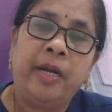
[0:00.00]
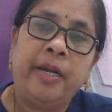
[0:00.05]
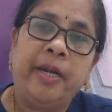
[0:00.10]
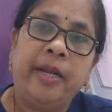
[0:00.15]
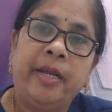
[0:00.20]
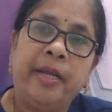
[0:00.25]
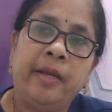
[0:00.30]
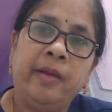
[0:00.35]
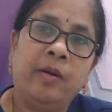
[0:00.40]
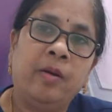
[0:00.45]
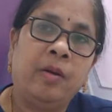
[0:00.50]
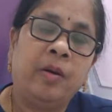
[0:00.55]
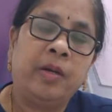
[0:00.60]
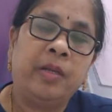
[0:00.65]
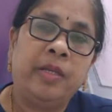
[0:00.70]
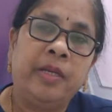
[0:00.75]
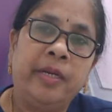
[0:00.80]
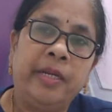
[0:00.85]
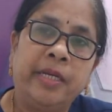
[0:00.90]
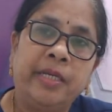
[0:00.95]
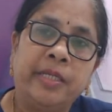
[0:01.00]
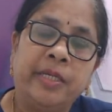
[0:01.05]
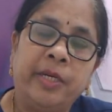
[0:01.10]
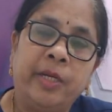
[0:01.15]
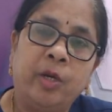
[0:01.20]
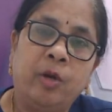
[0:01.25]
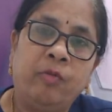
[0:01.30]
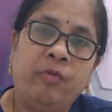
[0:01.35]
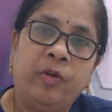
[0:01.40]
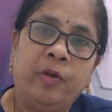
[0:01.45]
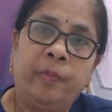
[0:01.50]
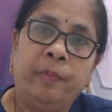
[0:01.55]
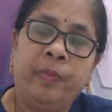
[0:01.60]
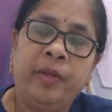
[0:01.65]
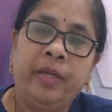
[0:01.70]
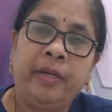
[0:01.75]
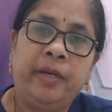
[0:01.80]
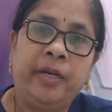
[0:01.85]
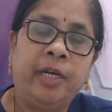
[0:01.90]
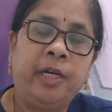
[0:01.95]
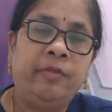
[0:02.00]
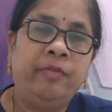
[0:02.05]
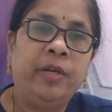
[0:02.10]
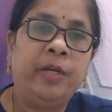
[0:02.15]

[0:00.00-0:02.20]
day or the next day of her period.